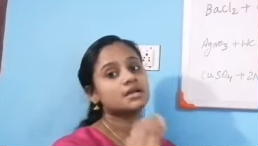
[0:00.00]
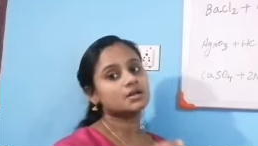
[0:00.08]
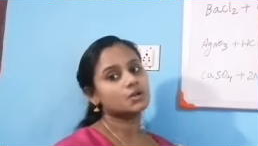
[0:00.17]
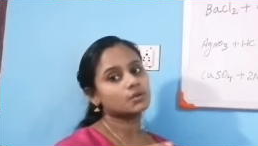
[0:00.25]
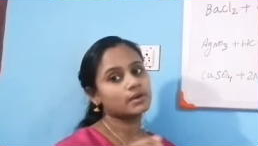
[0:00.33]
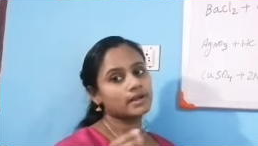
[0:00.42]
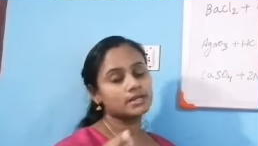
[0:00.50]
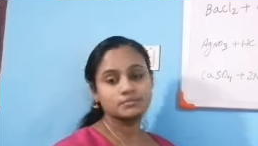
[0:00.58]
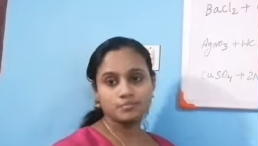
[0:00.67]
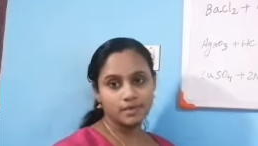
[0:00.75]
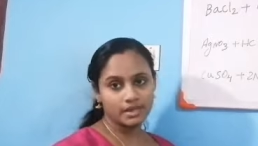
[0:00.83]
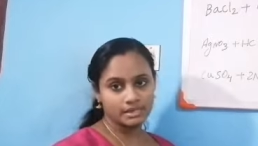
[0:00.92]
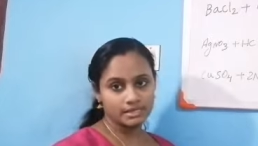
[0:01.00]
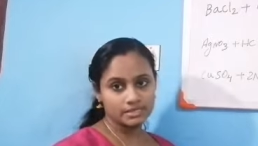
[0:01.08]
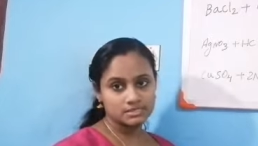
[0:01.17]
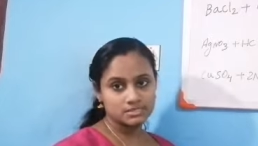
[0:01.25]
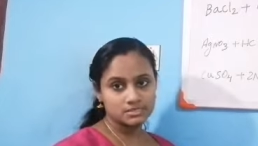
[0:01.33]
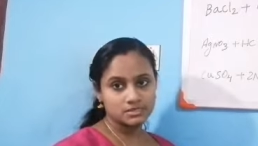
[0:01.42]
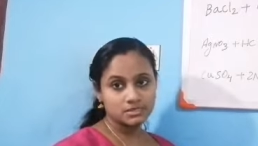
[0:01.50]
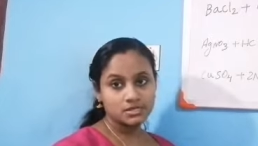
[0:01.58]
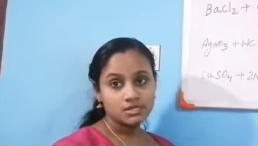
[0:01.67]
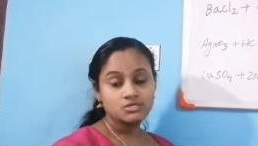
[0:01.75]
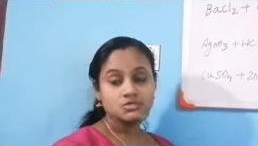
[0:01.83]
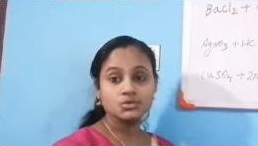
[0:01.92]
chloride minus.
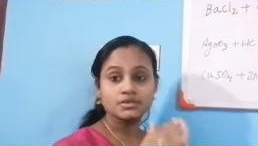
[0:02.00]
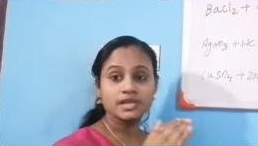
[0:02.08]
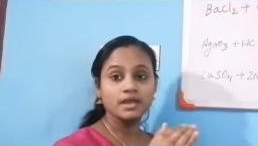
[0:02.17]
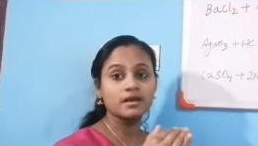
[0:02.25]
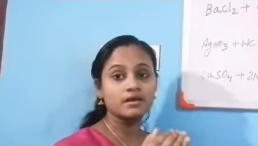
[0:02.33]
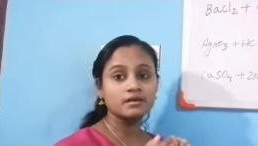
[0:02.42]
So they